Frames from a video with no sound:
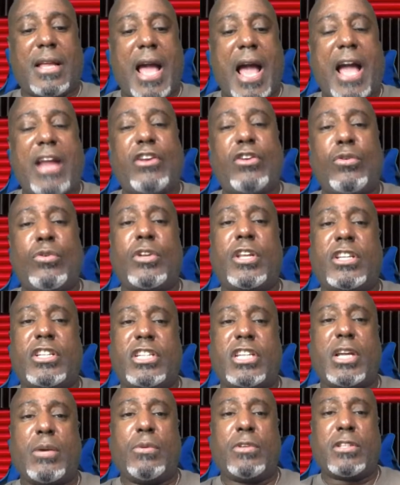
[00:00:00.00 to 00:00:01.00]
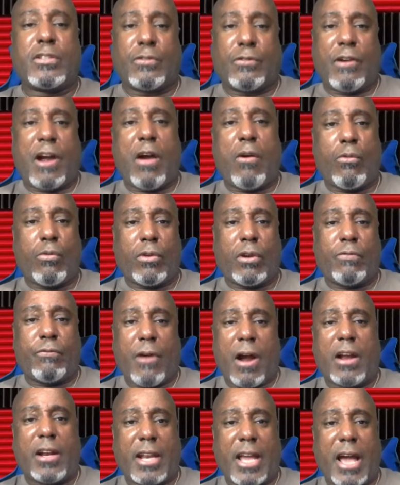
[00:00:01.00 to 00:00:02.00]
I knew that she was
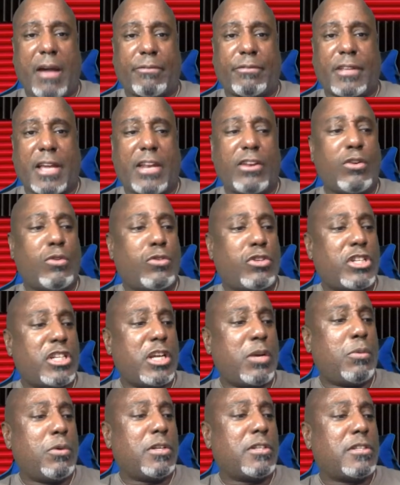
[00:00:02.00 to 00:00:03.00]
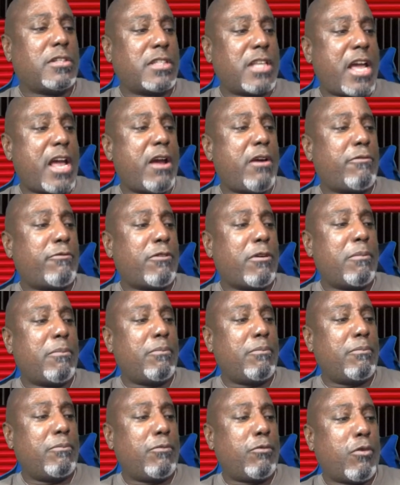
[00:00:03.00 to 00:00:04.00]
far left. I knew she was there for
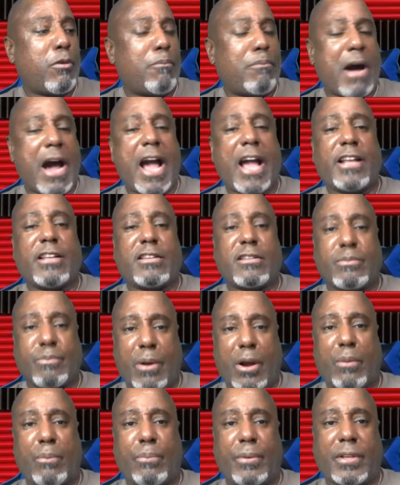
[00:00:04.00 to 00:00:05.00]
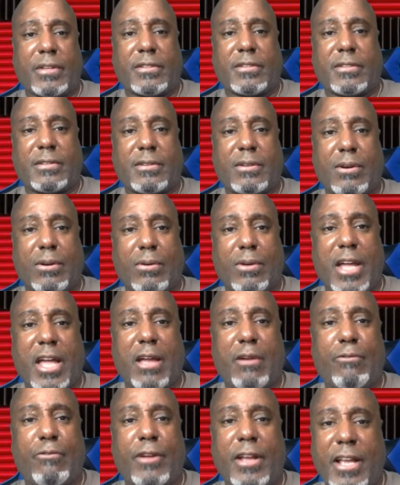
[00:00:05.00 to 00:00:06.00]
Biden's purpose,
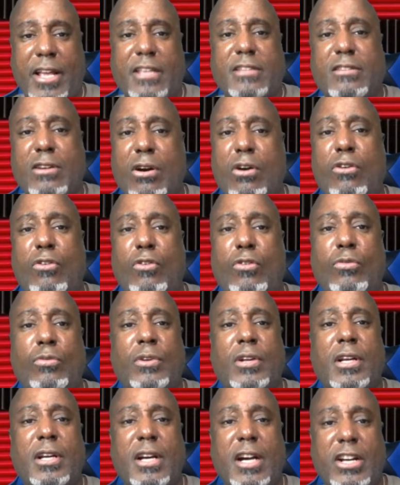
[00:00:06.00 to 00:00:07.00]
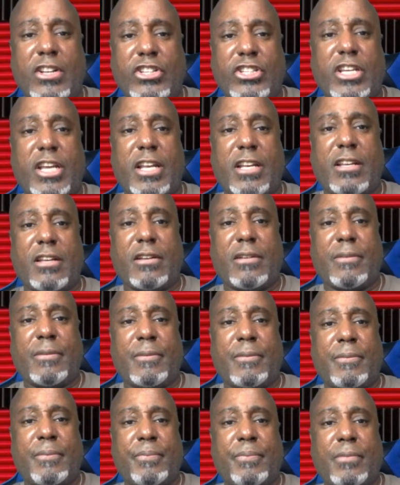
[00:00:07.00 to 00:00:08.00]
okay, for his own agenda,
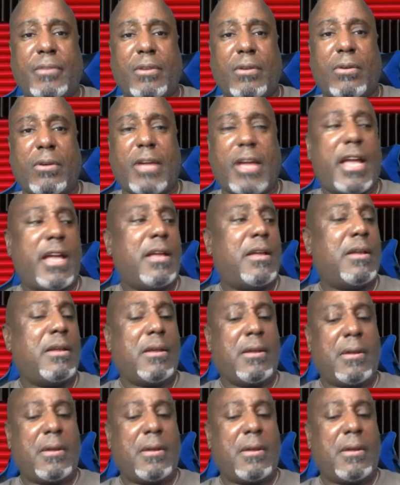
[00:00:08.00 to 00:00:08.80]
okay?